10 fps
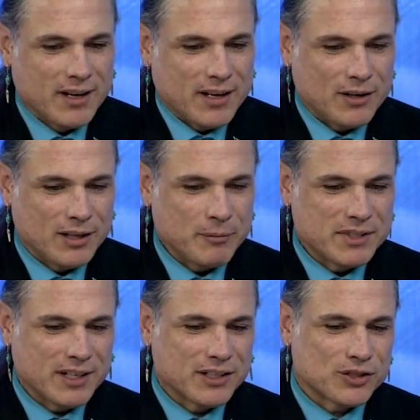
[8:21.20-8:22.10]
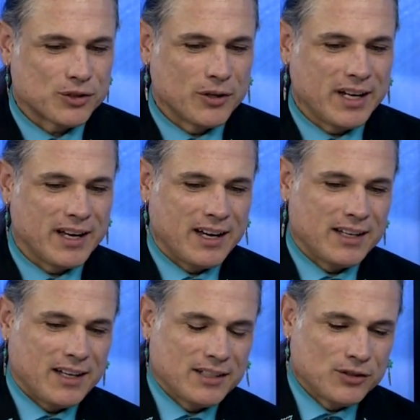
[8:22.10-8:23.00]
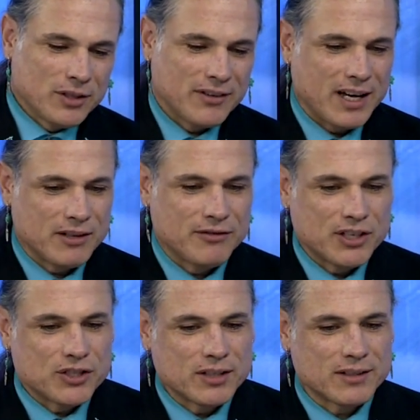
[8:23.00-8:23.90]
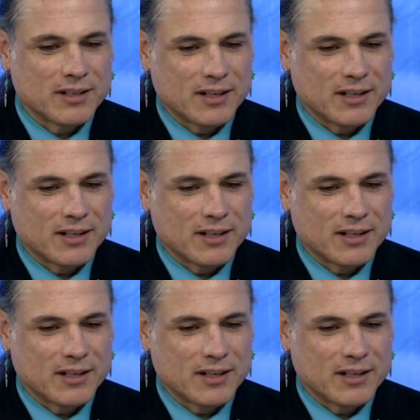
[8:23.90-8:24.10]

You know, let me tell you a story. I sort of had a vision